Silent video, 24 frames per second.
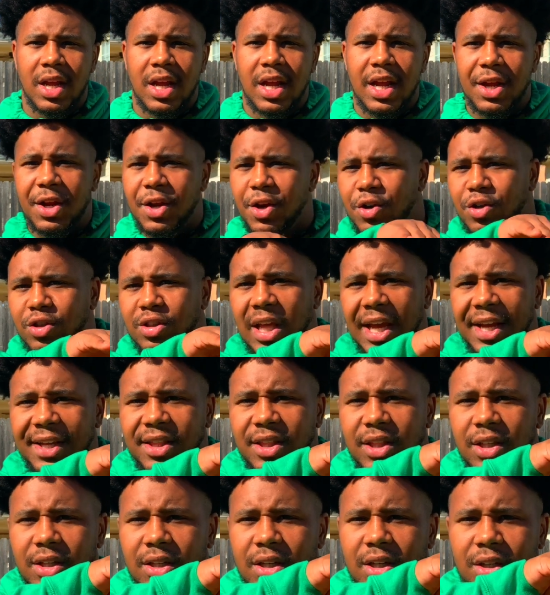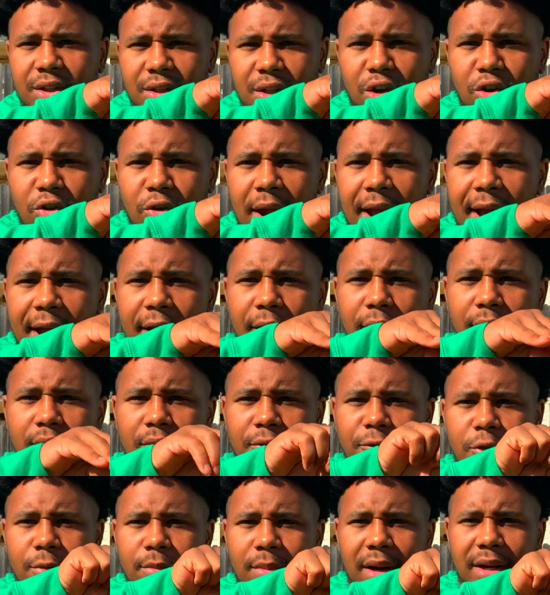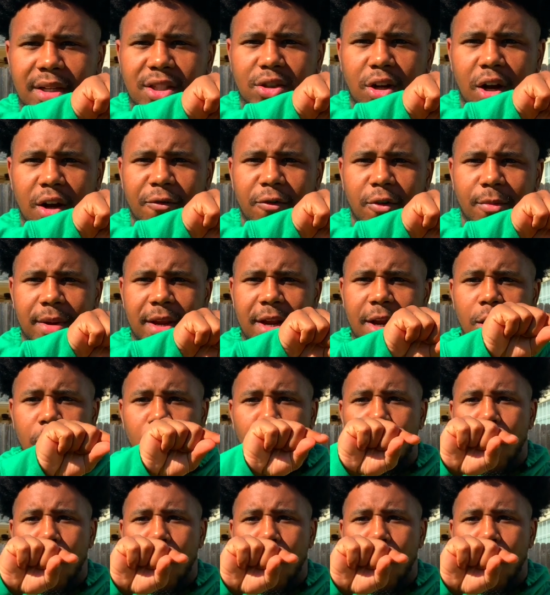Here's like the crowd from like starting from here